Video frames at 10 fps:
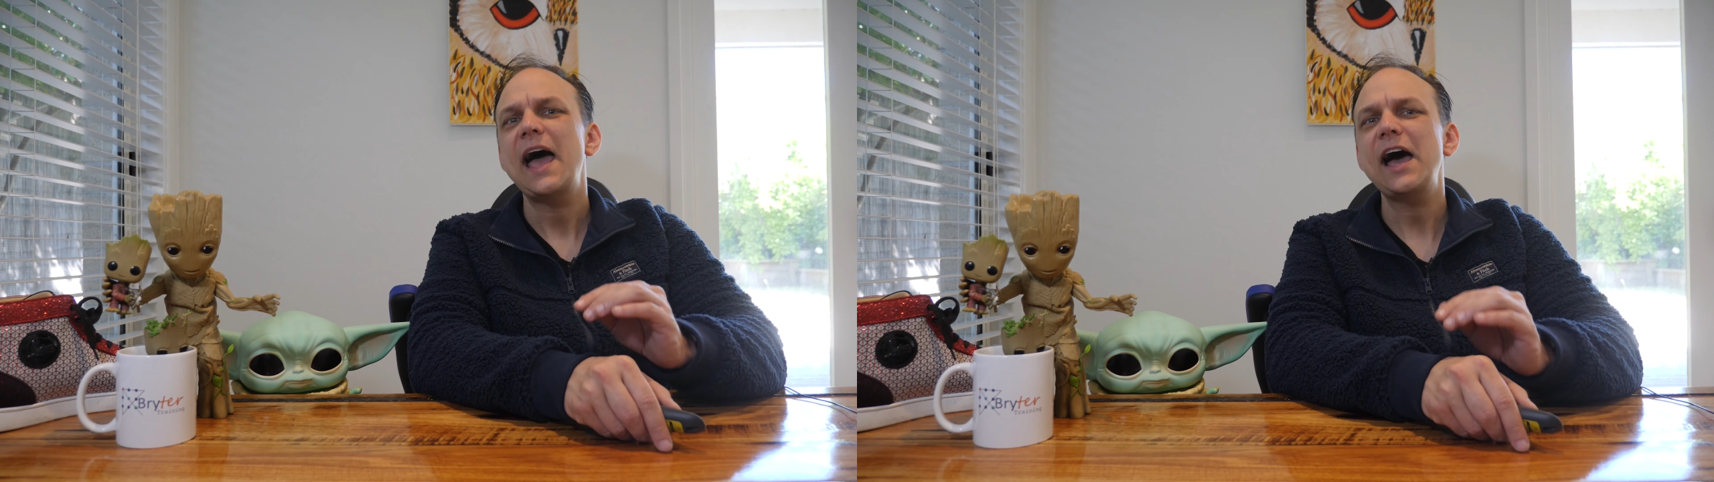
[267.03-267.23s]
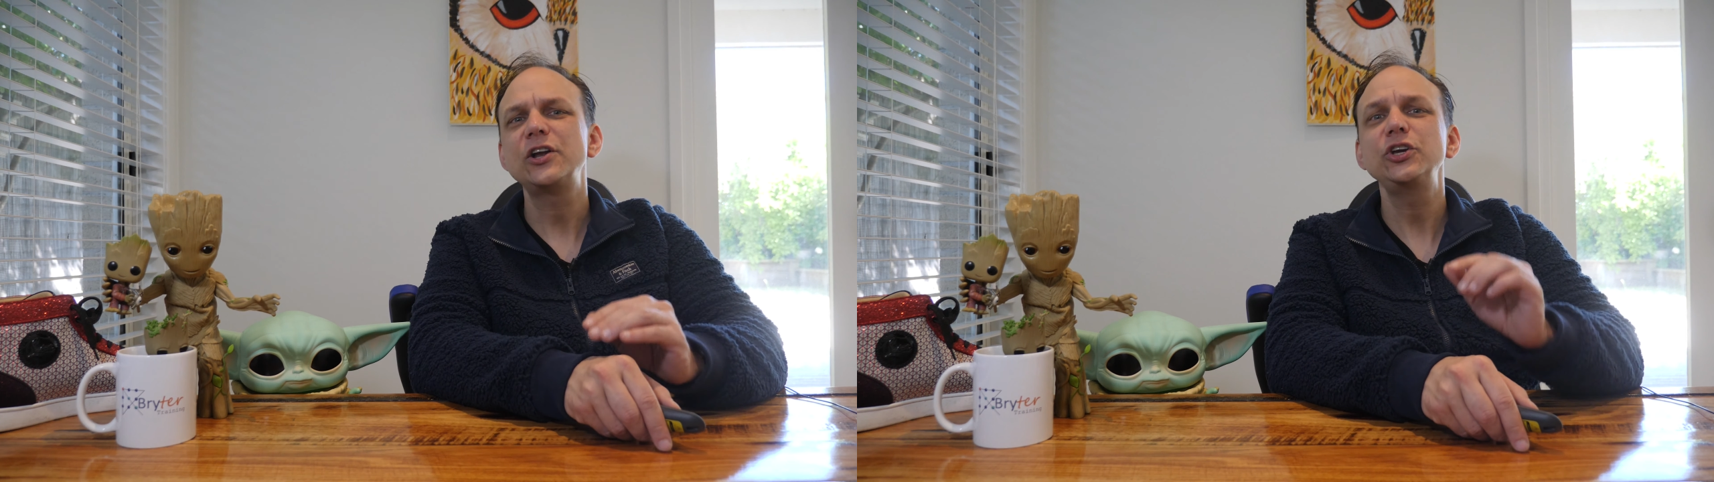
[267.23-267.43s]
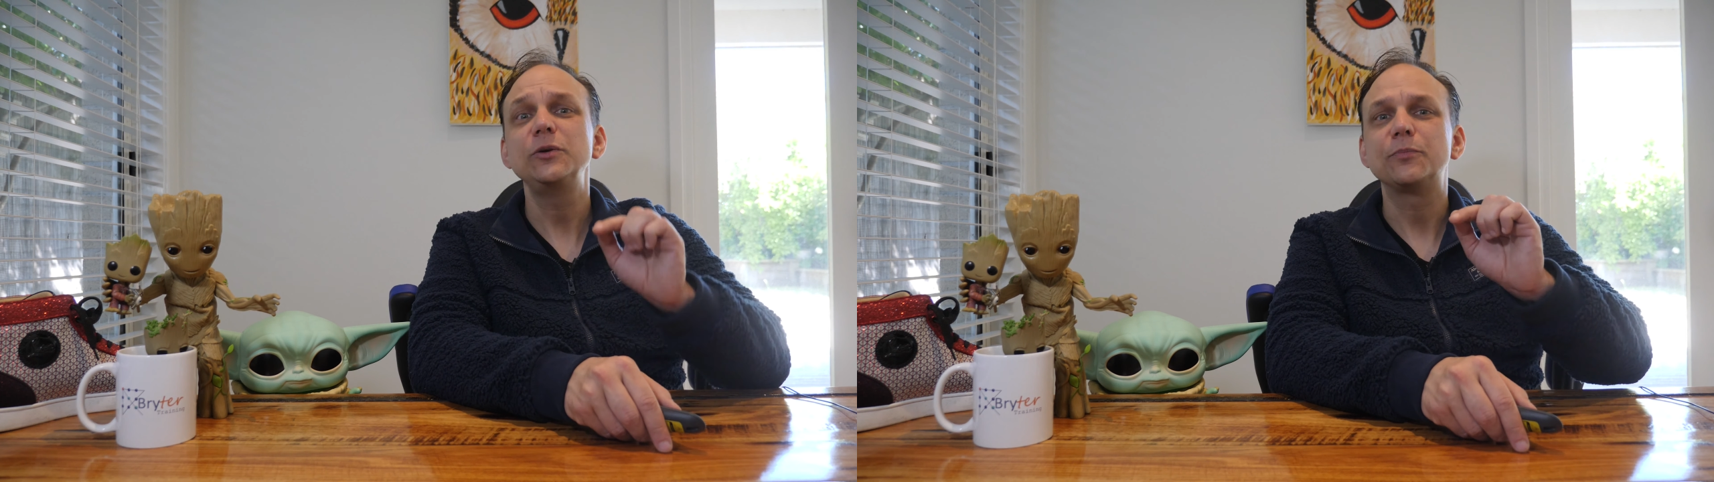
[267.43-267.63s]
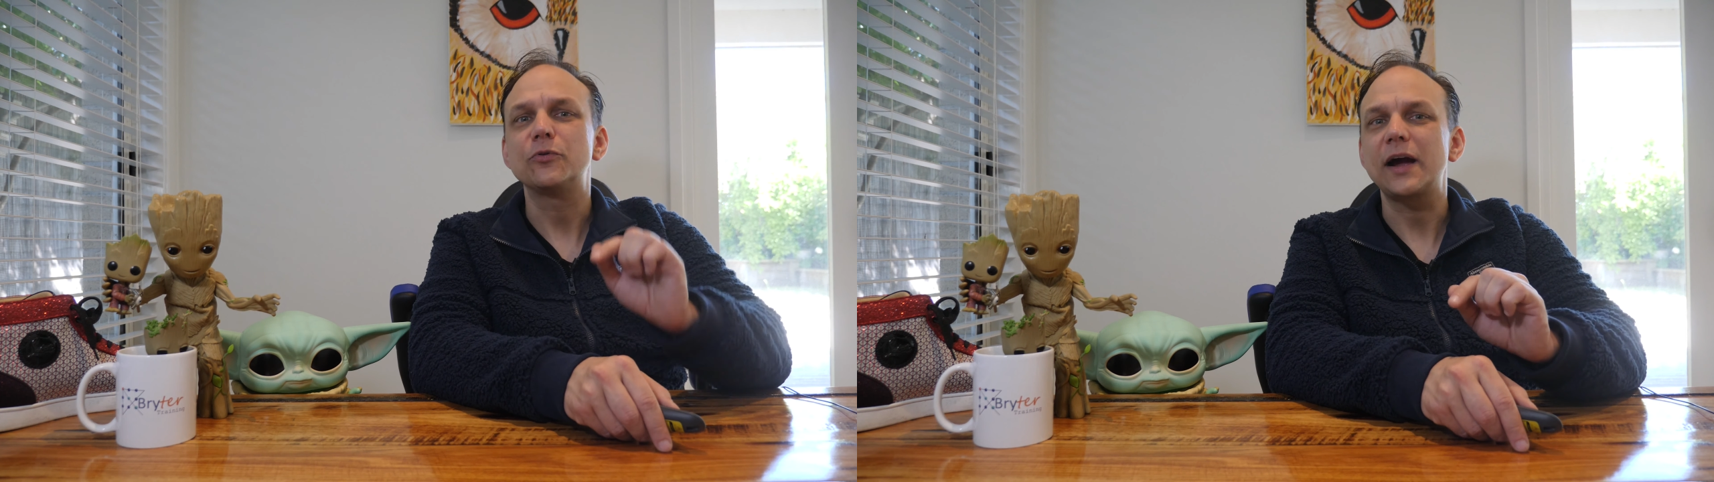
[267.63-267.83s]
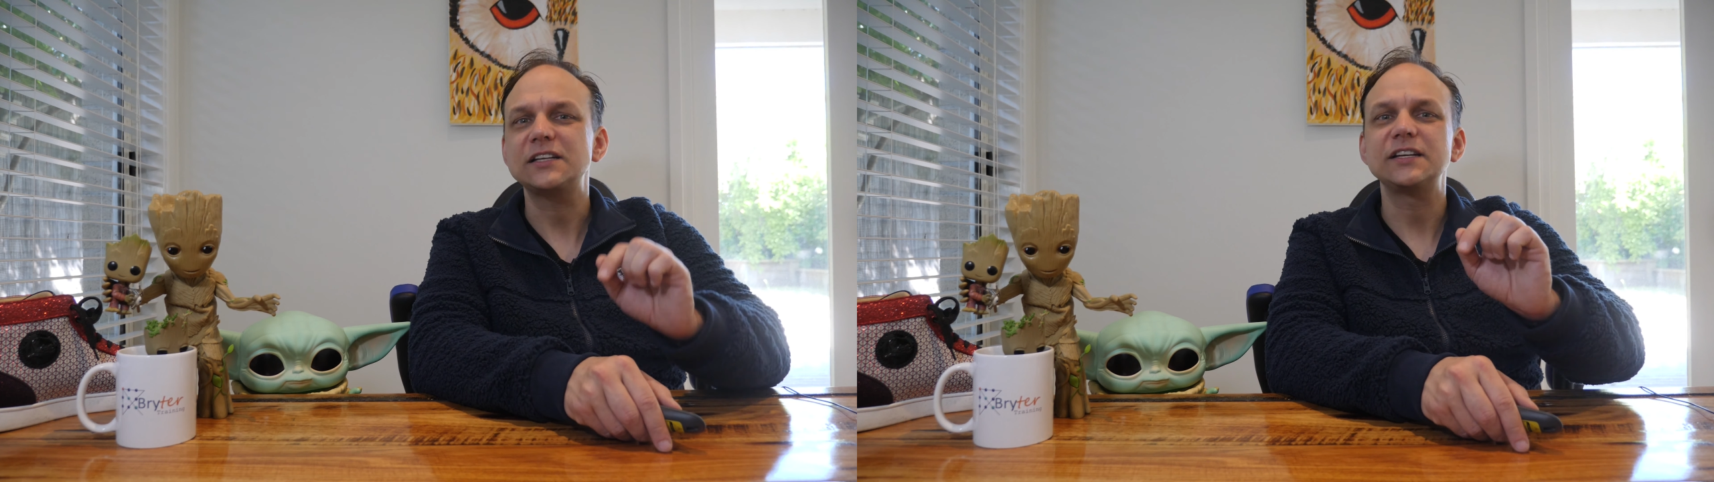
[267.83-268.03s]
how do you
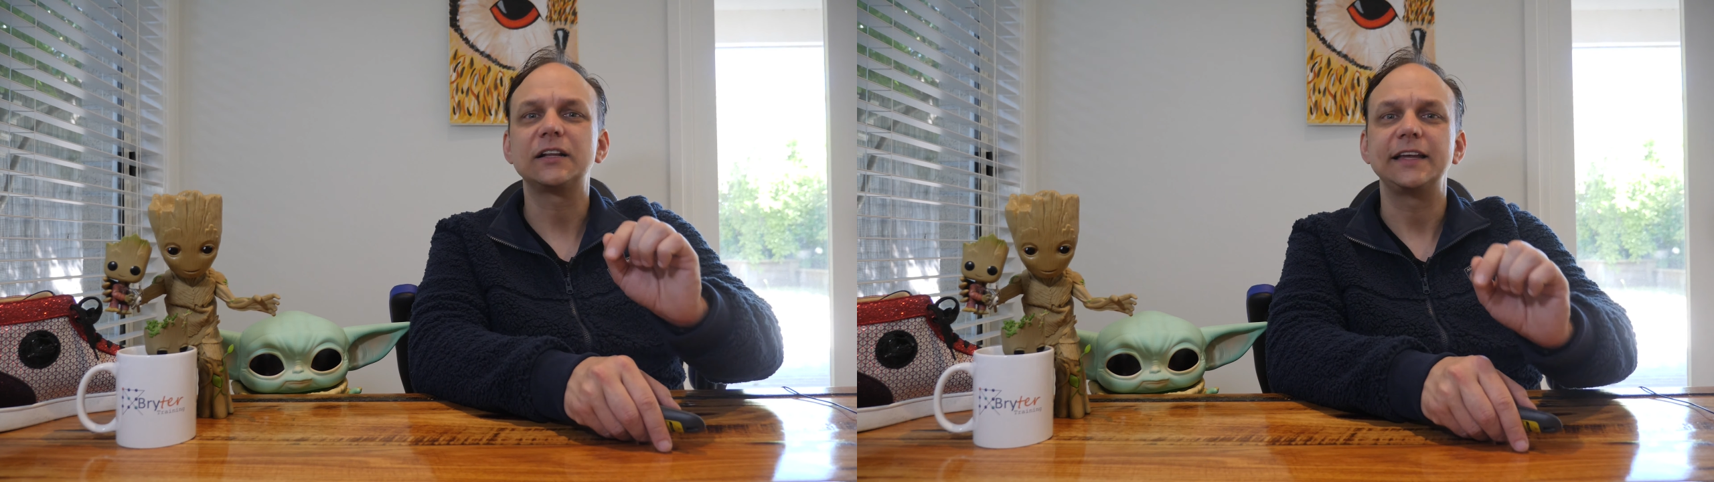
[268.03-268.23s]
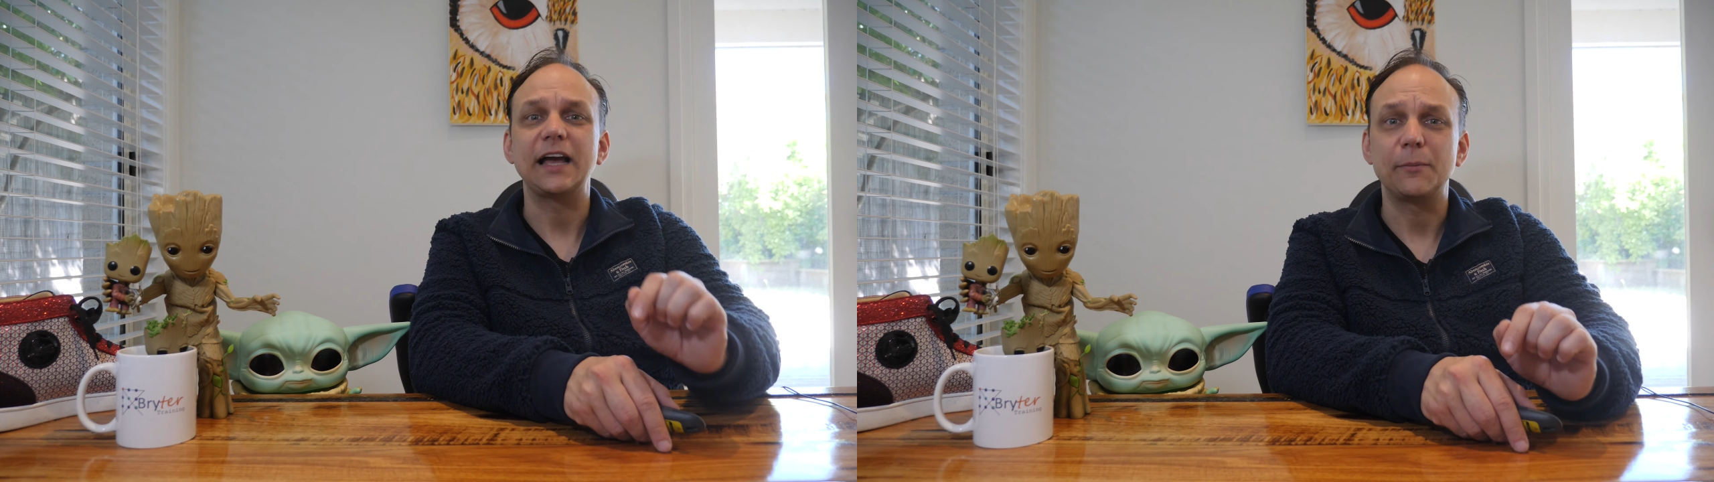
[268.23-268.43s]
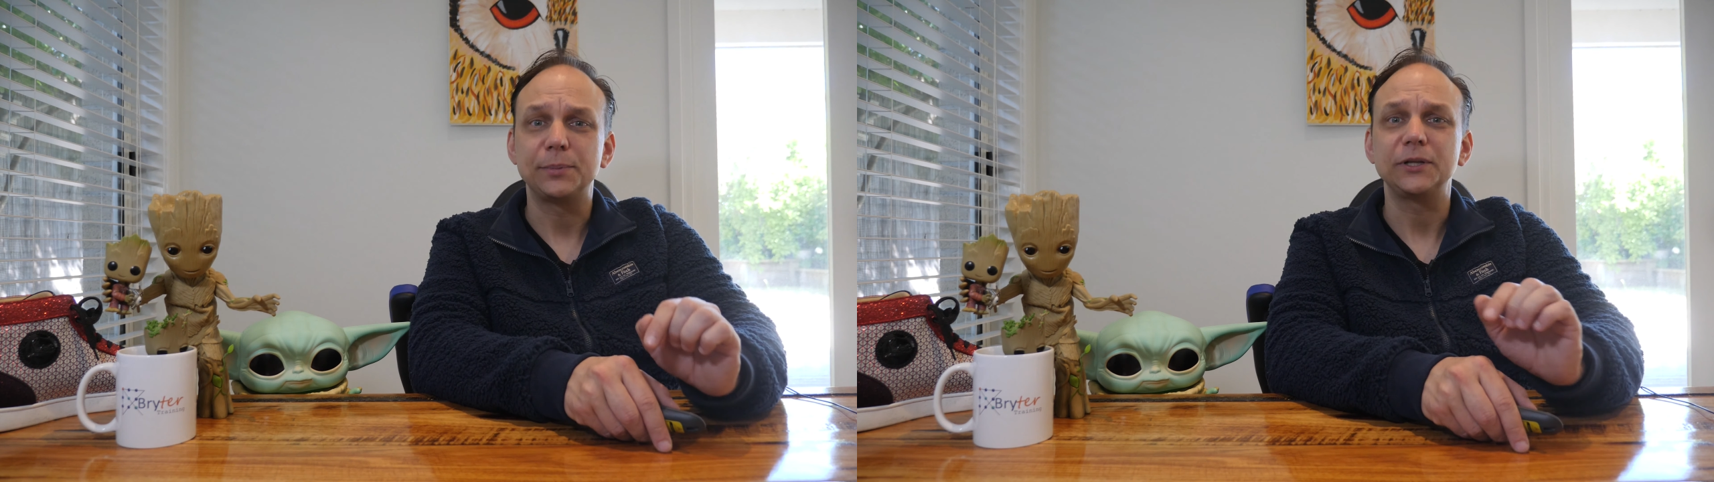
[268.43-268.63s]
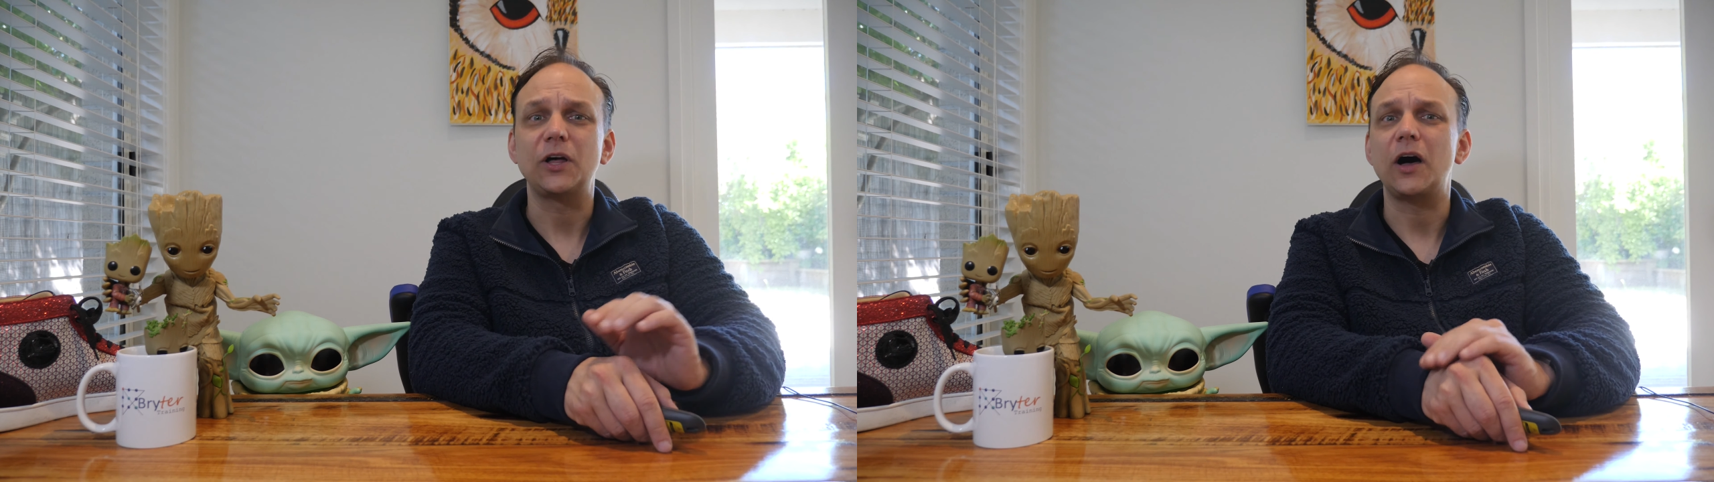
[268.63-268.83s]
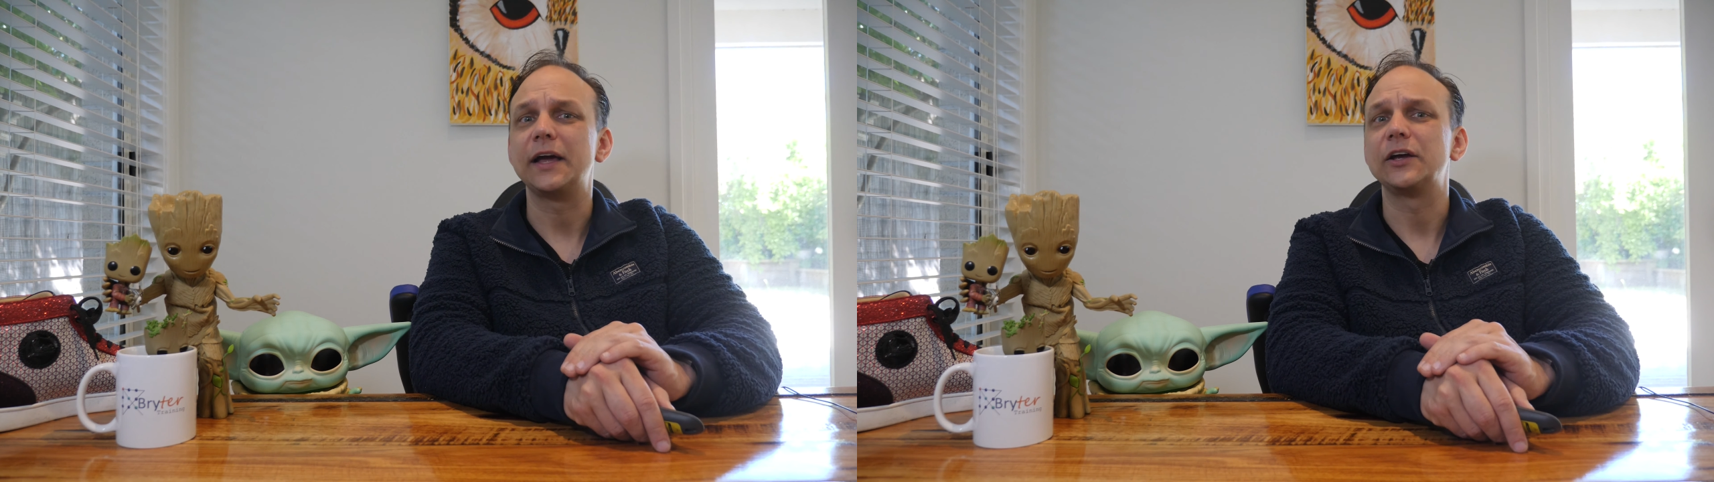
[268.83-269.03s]
practically
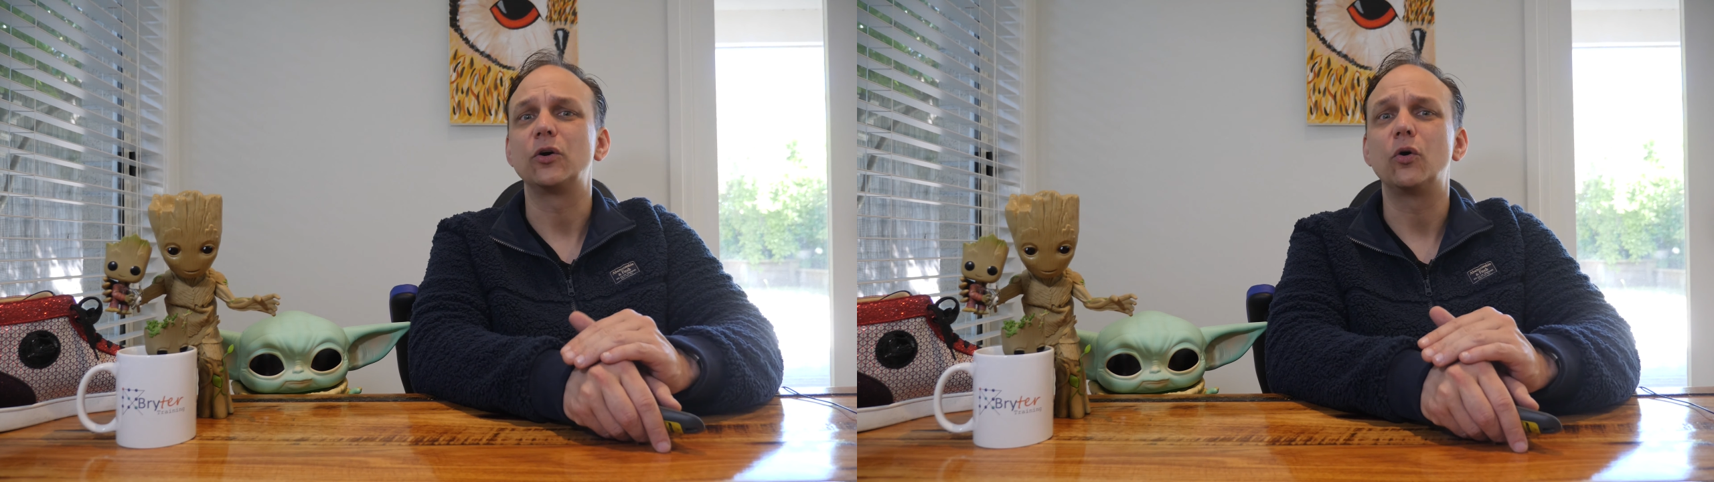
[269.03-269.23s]
apply it,